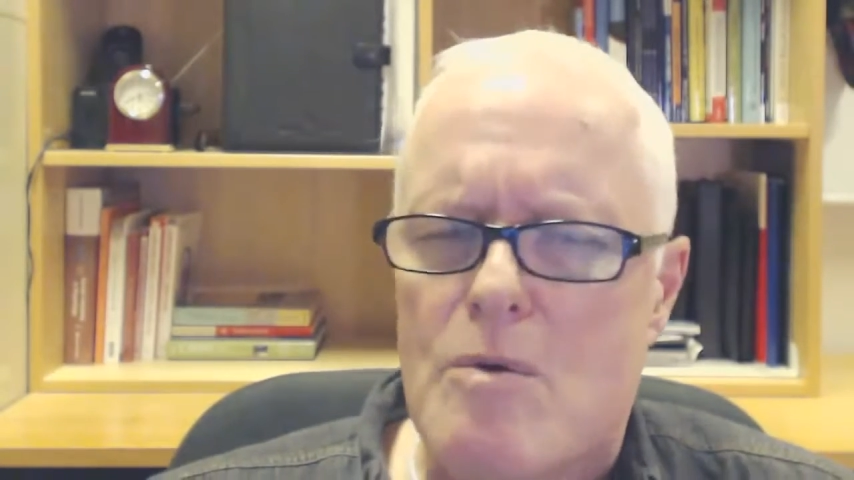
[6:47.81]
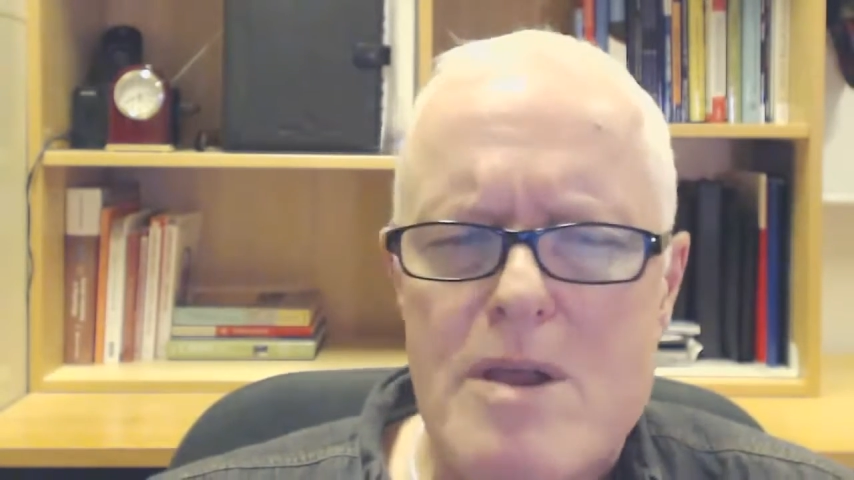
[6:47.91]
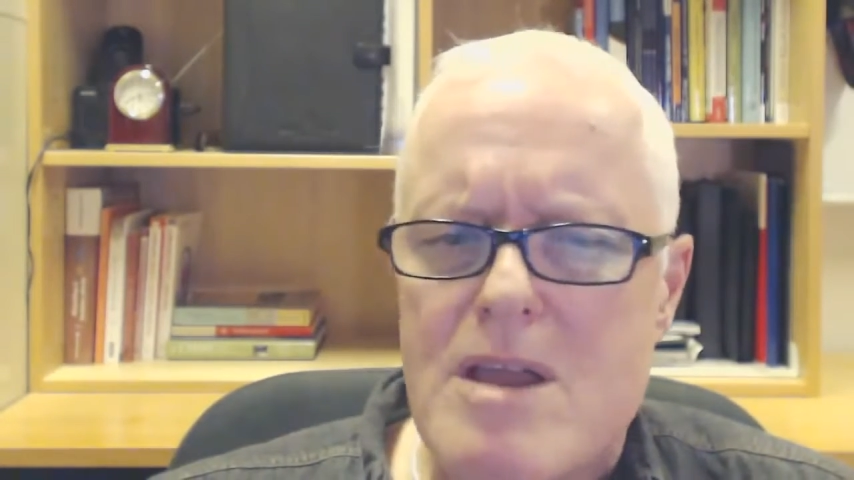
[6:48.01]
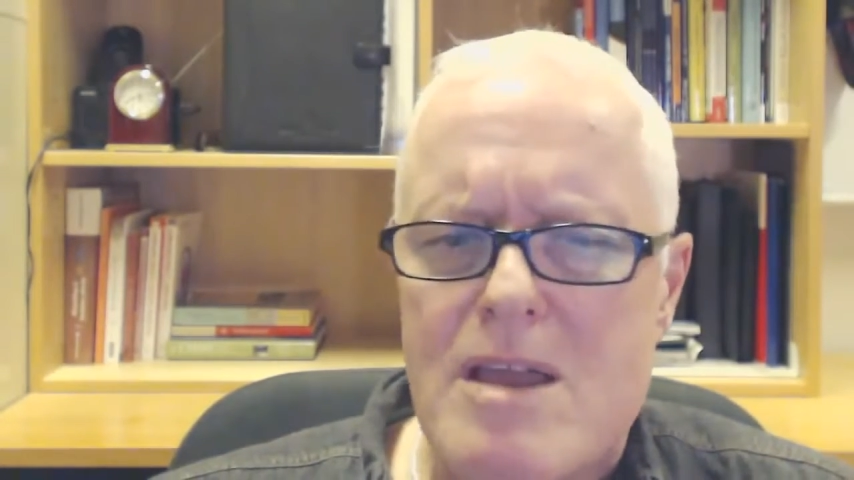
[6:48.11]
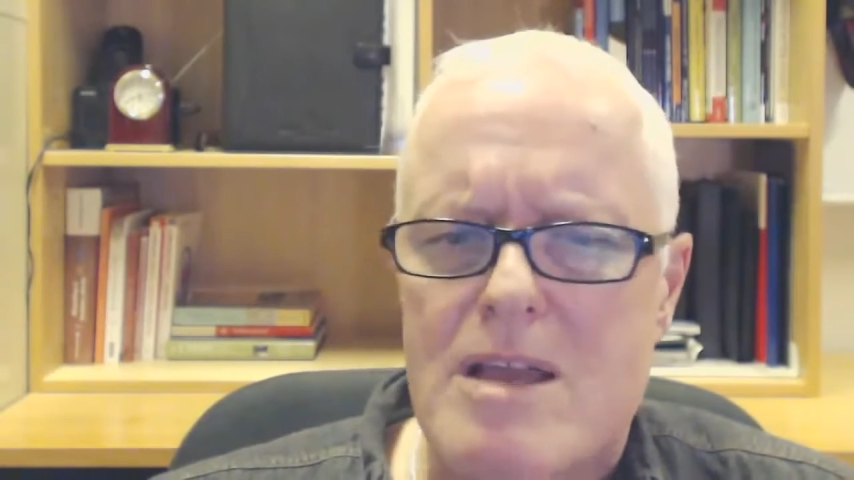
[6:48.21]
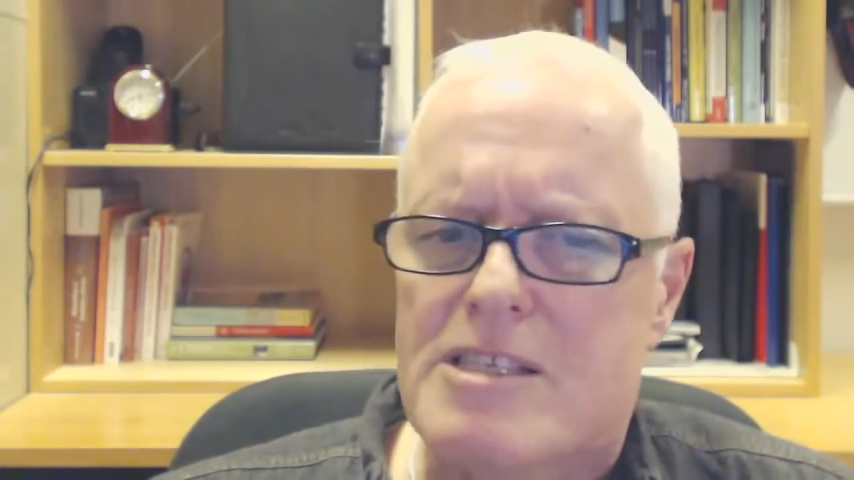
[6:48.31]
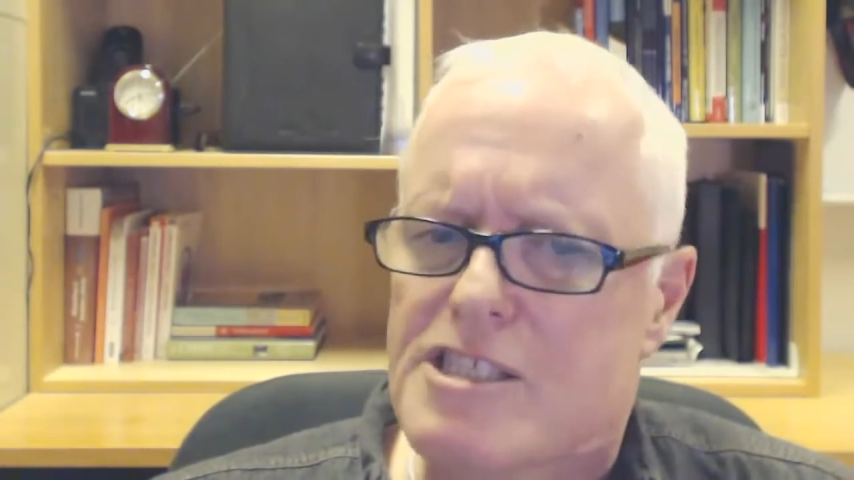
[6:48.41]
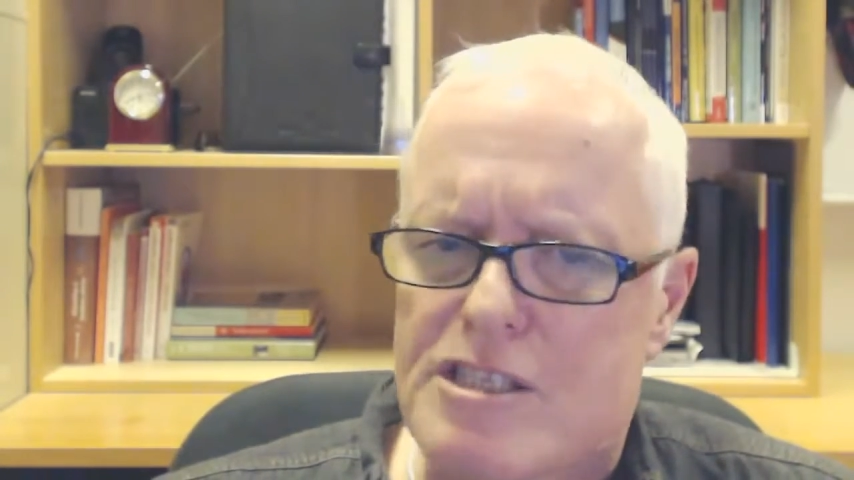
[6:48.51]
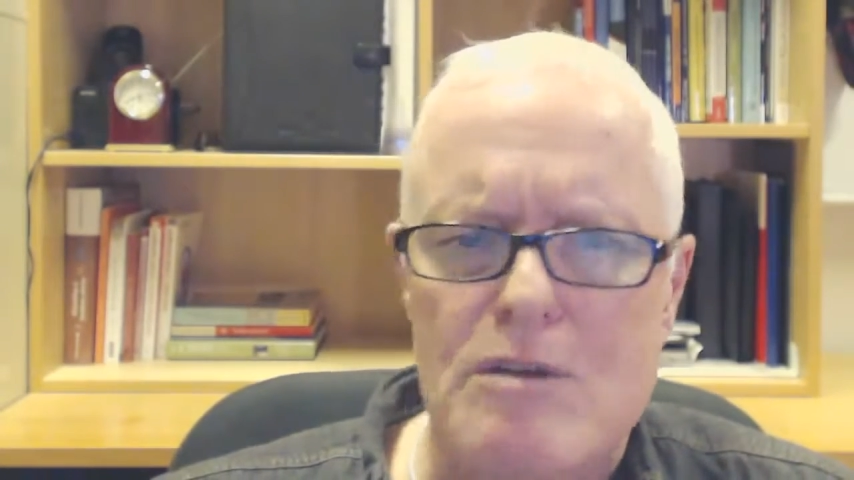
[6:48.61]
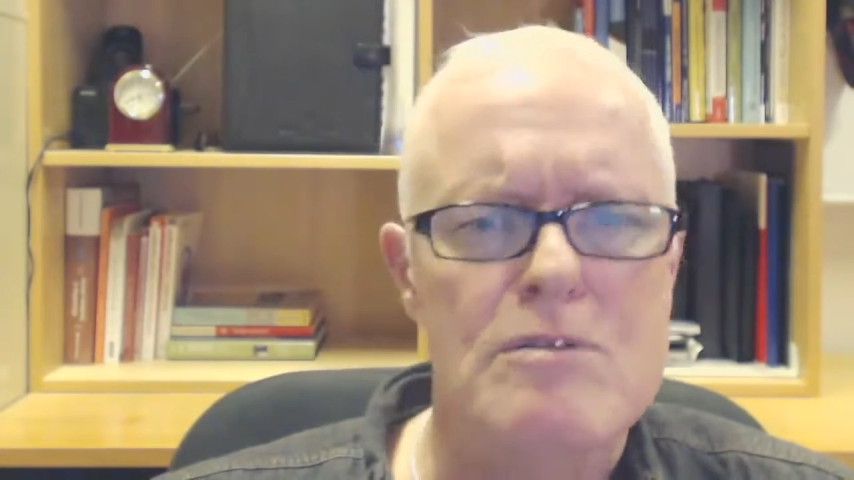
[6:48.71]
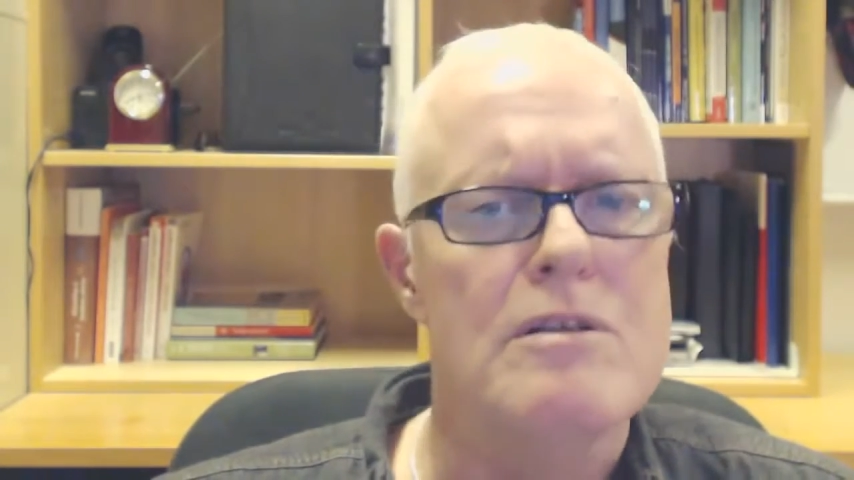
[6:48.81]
We can get so